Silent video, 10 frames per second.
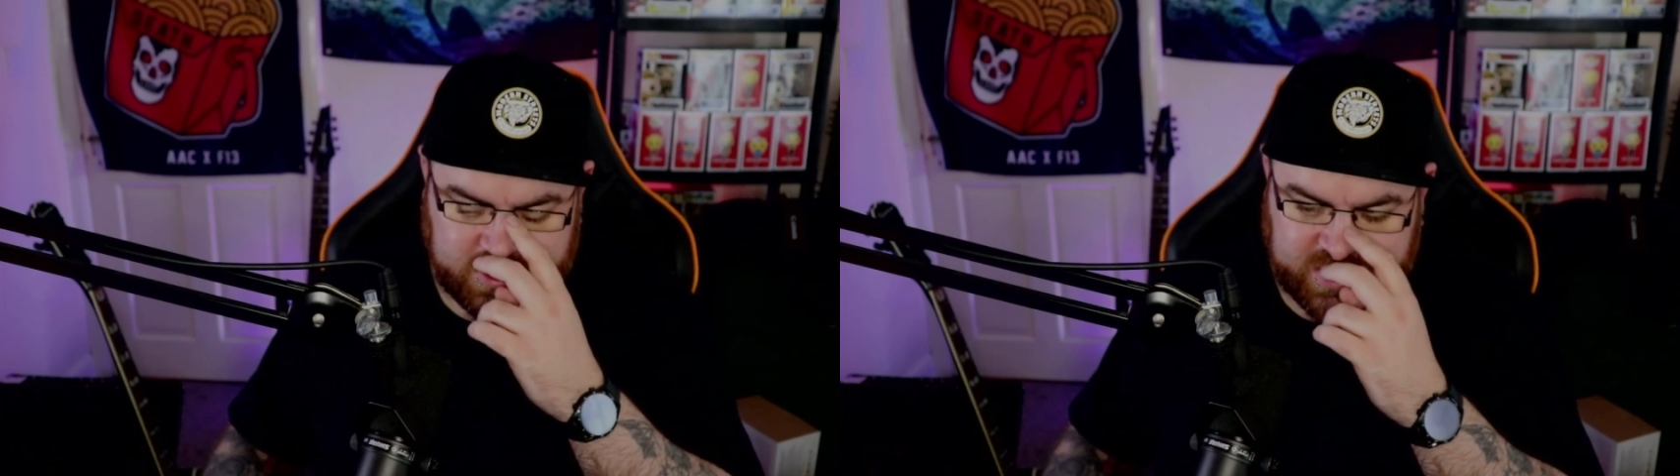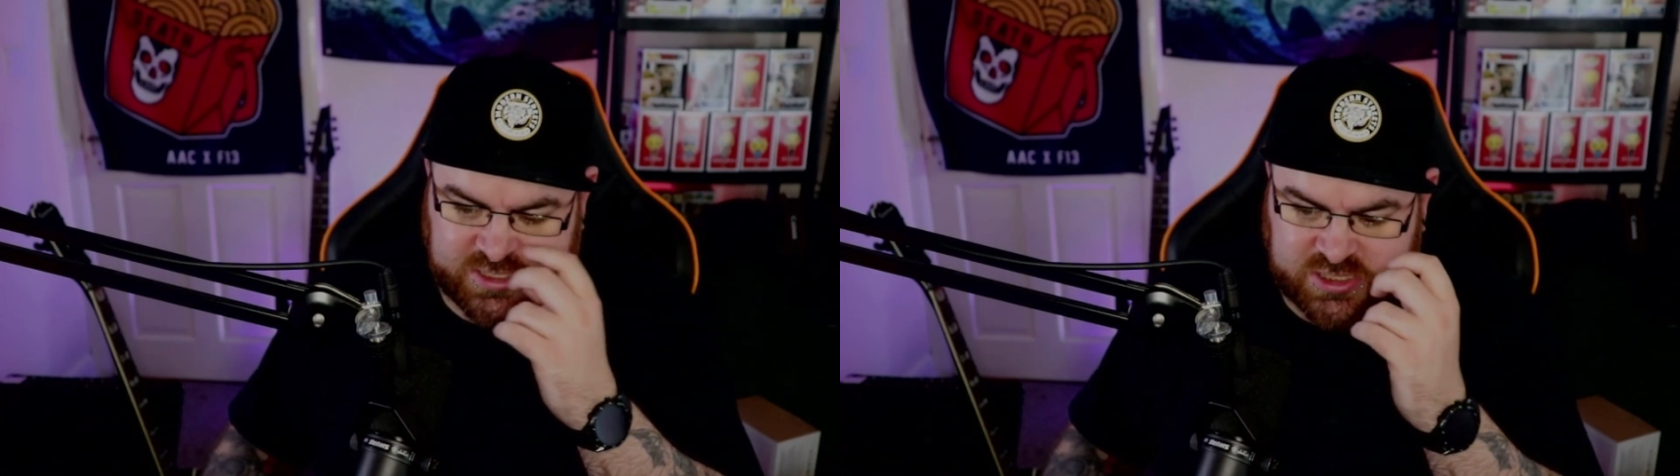
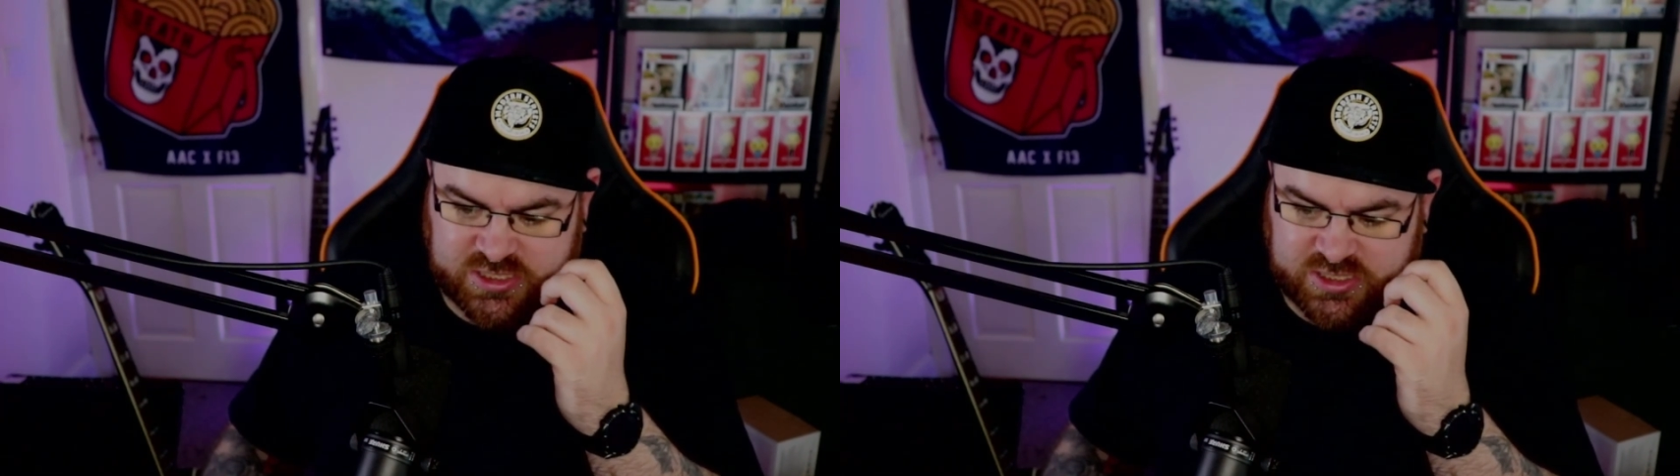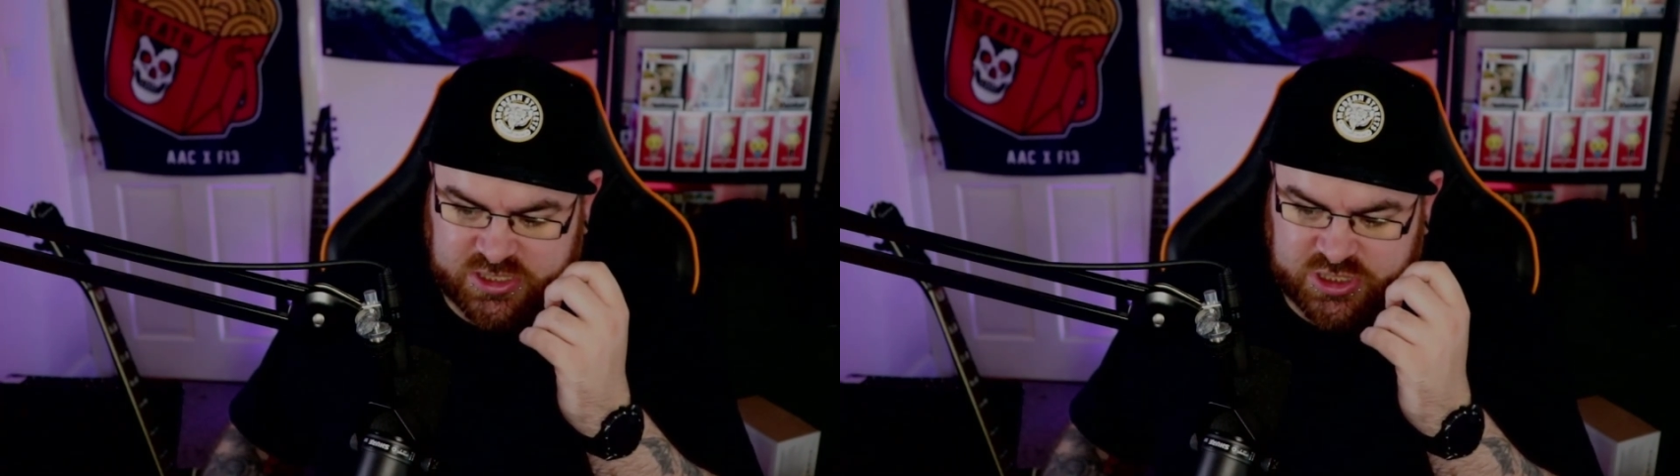is
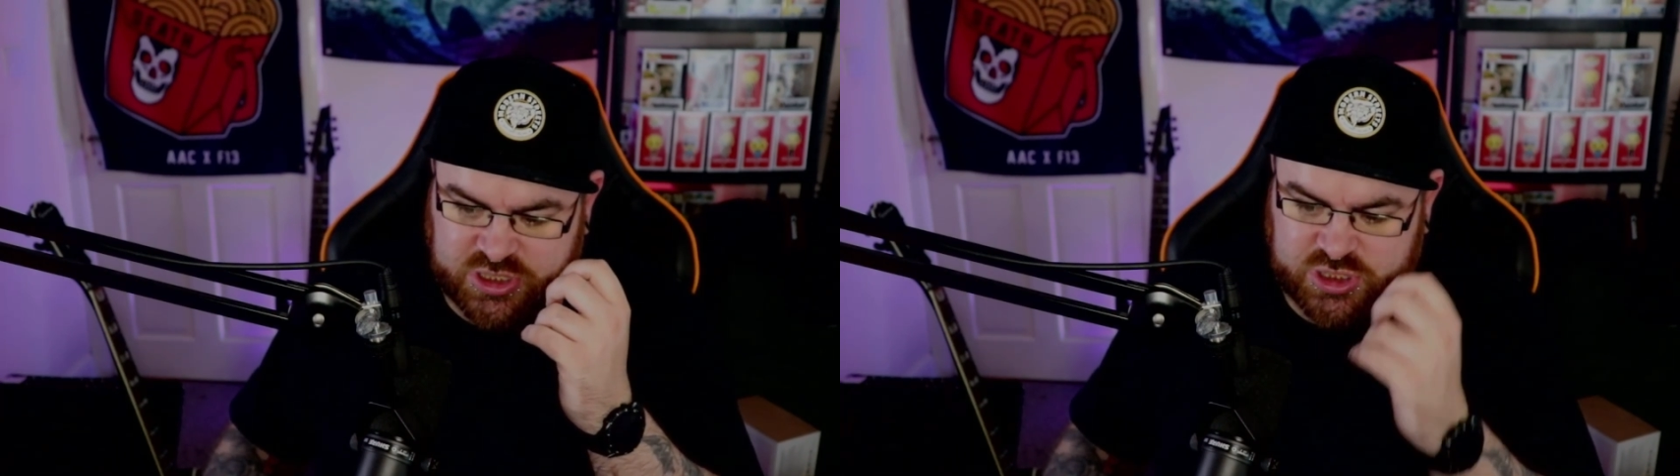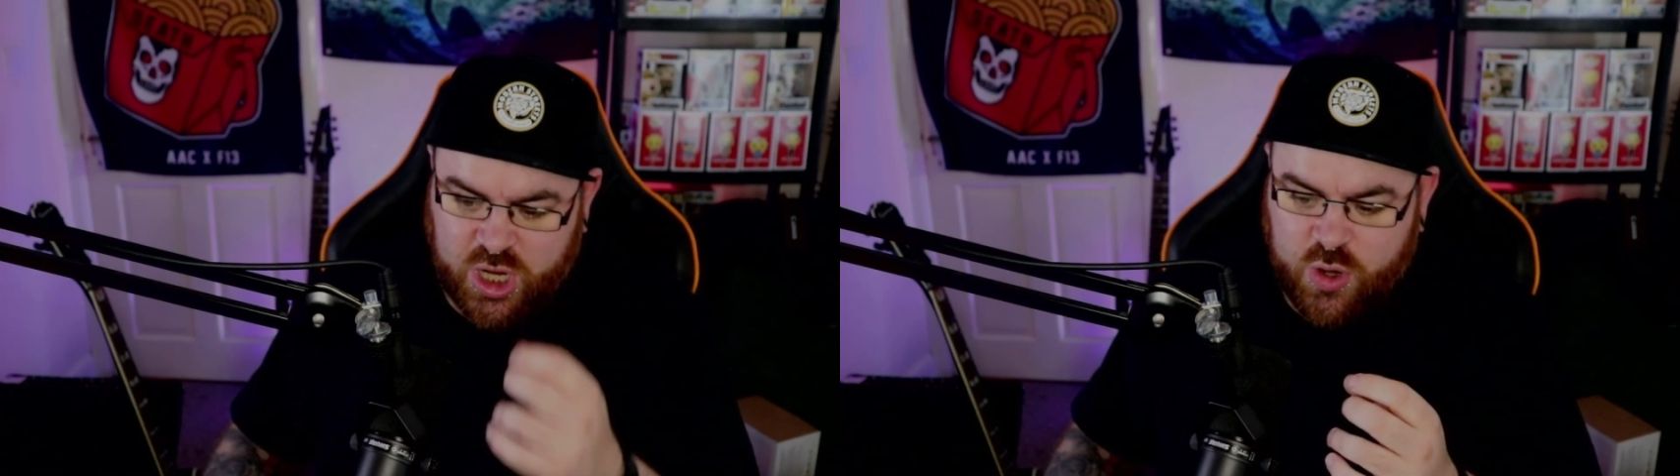
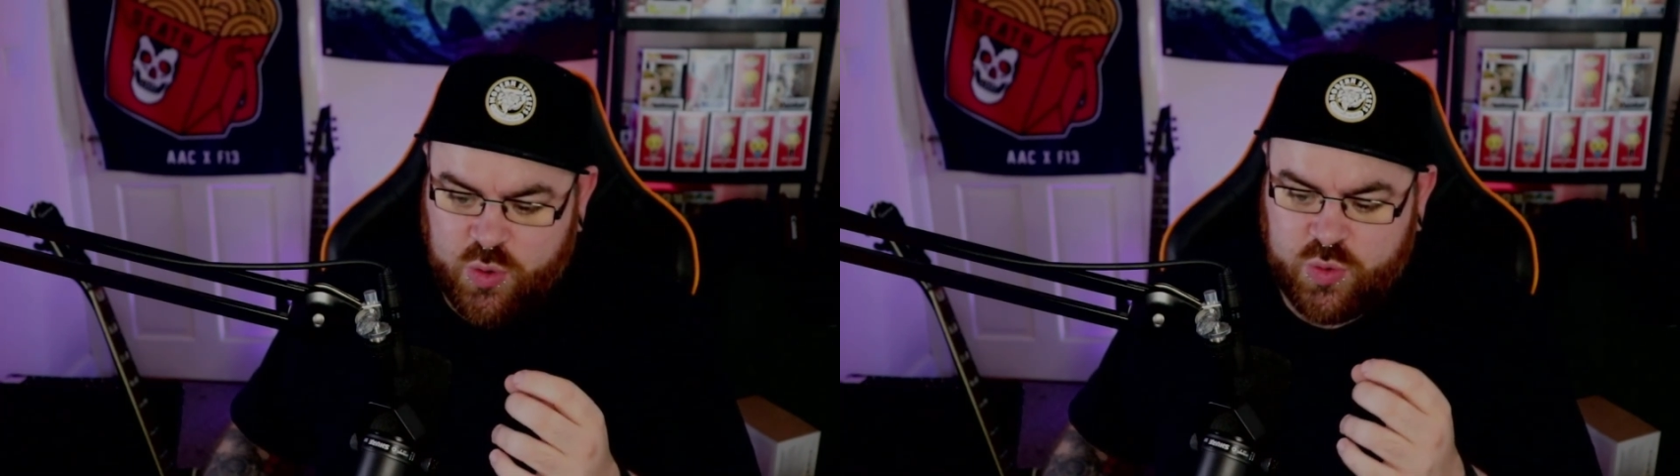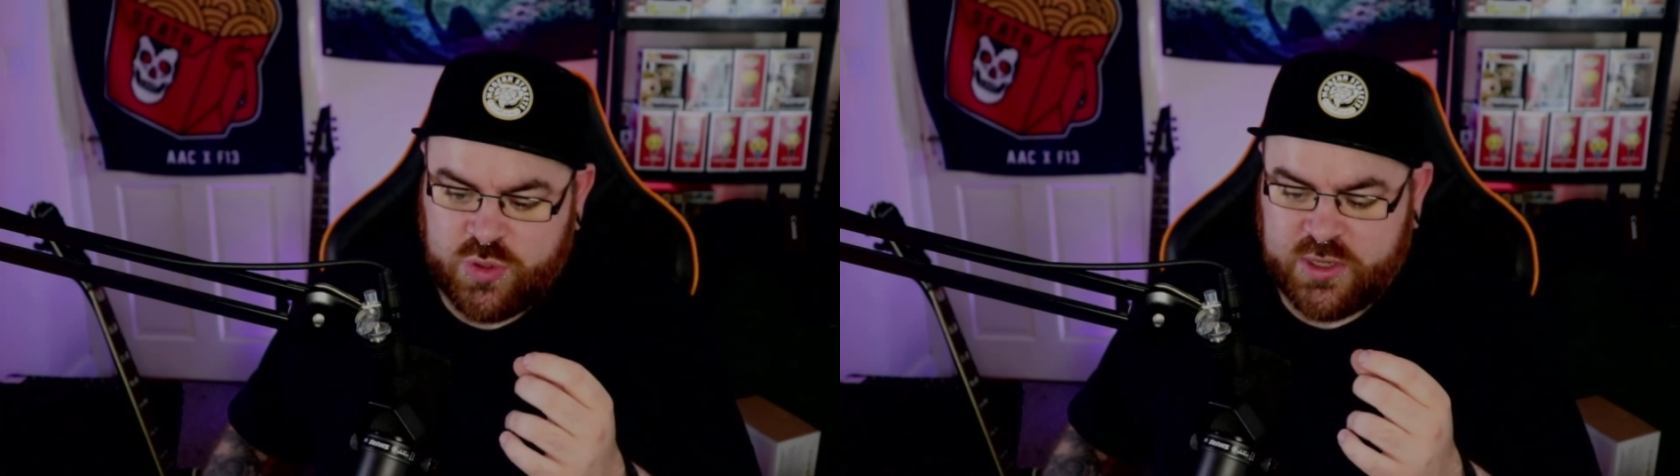
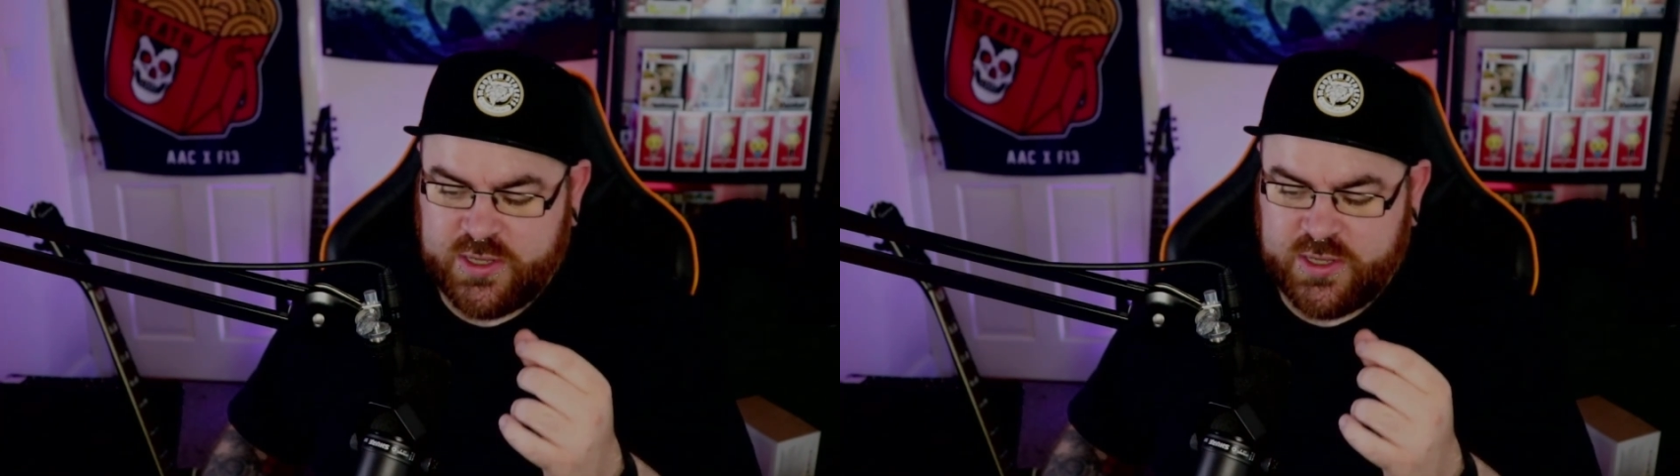so